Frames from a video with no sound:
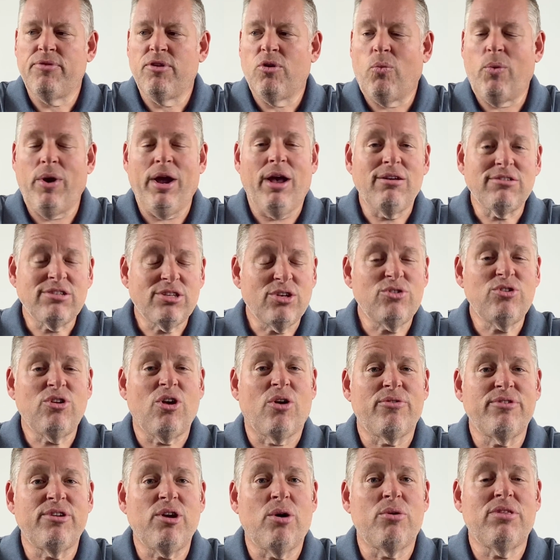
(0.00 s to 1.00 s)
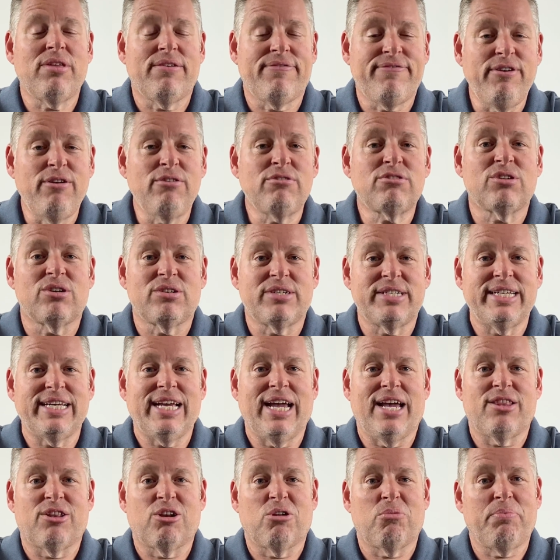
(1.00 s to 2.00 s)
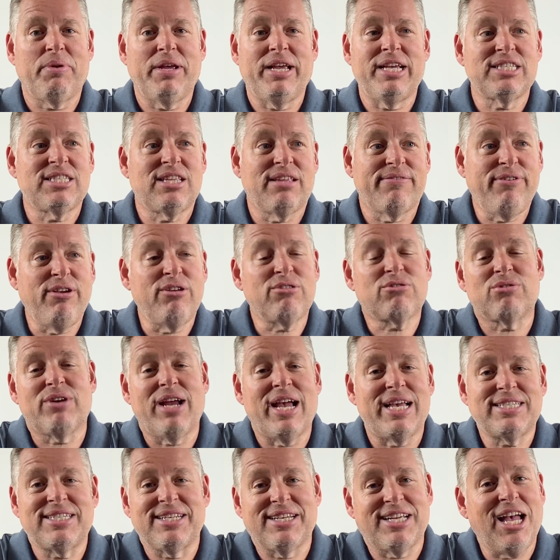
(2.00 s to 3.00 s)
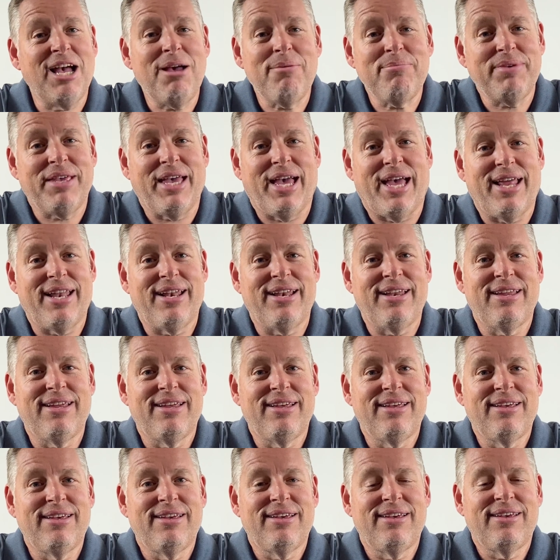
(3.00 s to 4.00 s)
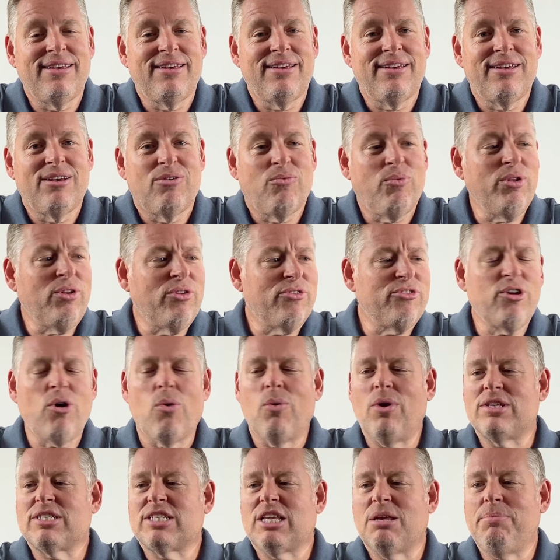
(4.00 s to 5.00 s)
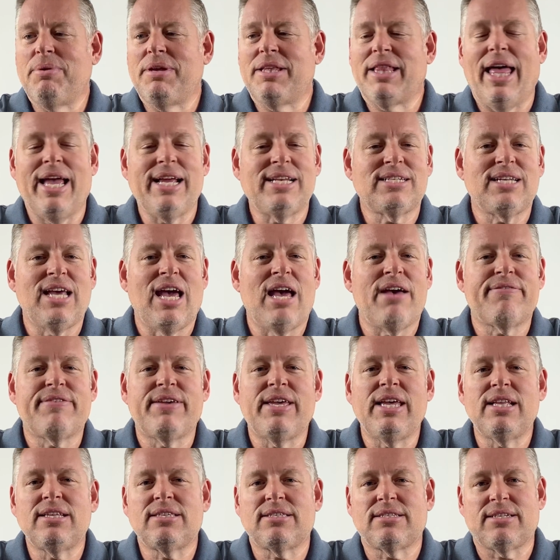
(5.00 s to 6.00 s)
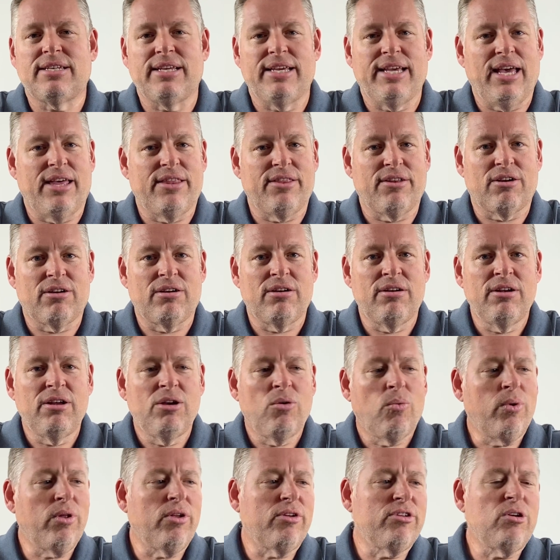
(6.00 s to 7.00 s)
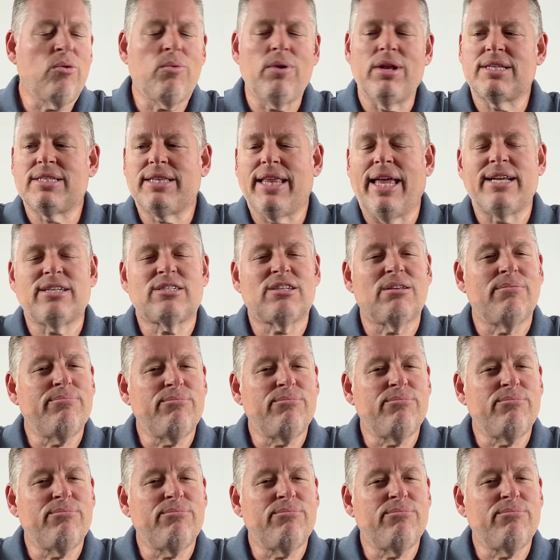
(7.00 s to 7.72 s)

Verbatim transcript: We also don't know the future together because the future hasn't come yet. We don't know what it's going to be like to have kids together. We don't know what it's like to